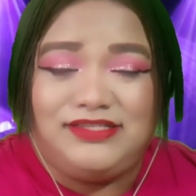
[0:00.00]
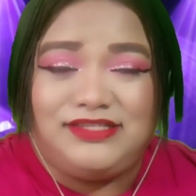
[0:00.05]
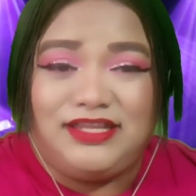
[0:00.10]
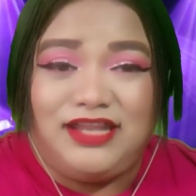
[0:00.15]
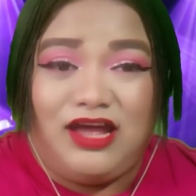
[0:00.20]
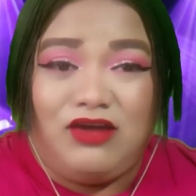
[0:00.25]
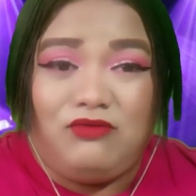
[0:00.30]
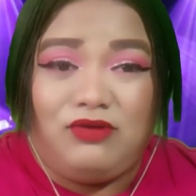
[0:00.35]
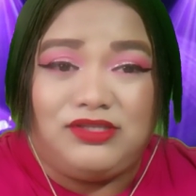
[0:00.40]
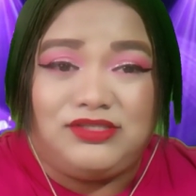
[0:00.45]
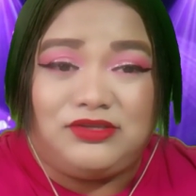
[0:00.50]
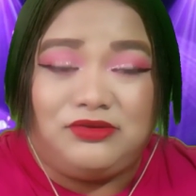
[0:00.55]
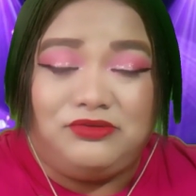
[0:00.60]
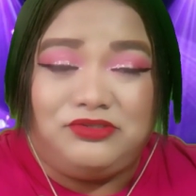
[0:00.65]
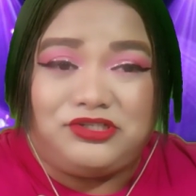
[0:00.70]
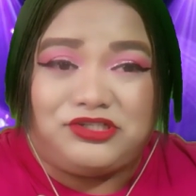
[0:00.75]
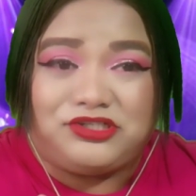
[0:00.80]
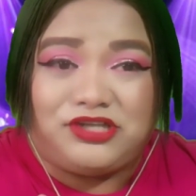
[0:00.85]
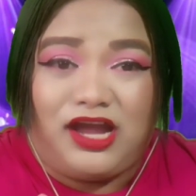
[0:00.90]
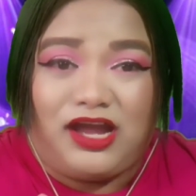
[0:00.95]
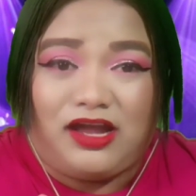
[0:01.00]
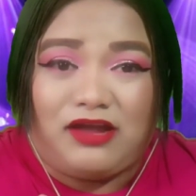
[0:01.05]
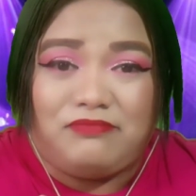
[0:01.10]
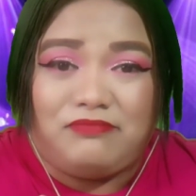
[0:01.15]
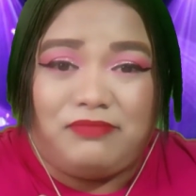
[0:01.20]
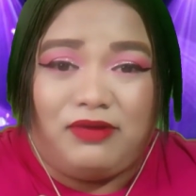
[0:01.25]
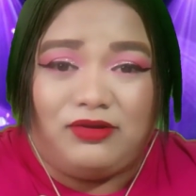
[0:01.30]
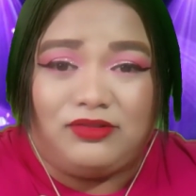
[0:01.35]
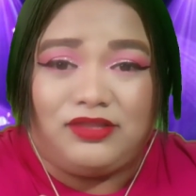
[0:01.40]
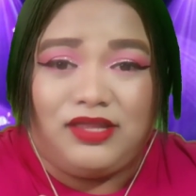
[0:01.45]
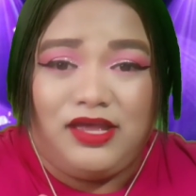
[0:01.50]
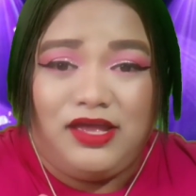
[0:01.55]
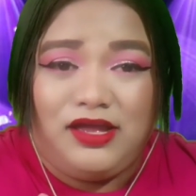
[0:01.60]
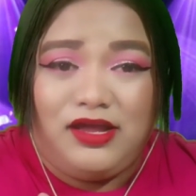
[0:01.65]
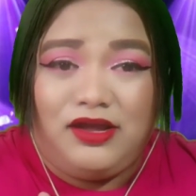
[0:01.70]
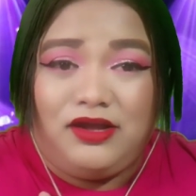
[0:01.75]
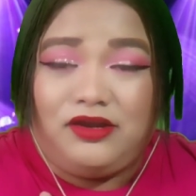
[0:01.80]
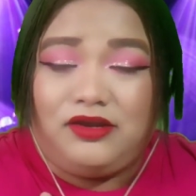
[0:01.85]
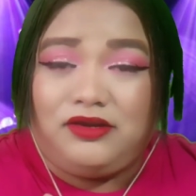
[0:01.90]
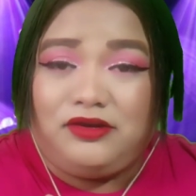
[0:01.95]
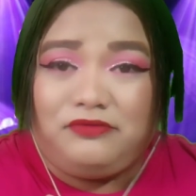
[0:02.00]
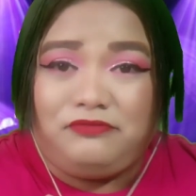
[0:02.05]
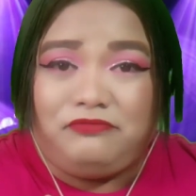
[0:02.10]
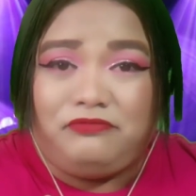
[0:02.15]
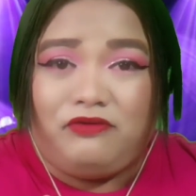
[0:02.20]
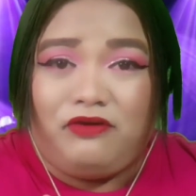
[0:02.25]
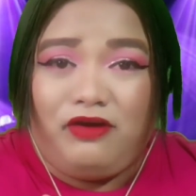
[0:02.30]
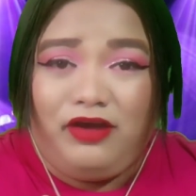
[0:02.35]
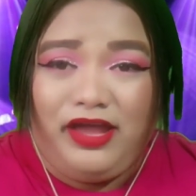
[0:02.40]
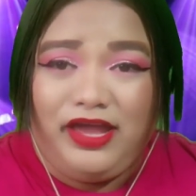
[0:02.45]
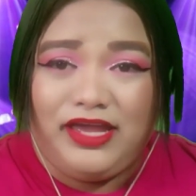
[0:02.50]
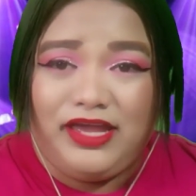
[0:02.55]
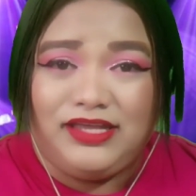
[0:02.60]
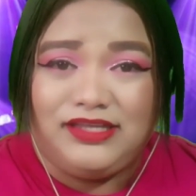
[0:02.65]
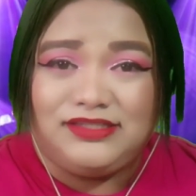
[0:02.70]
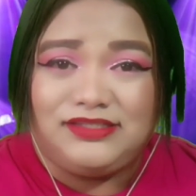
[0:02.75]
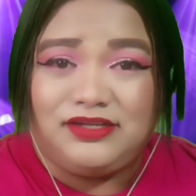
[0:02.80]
and I was so shocked about her voice.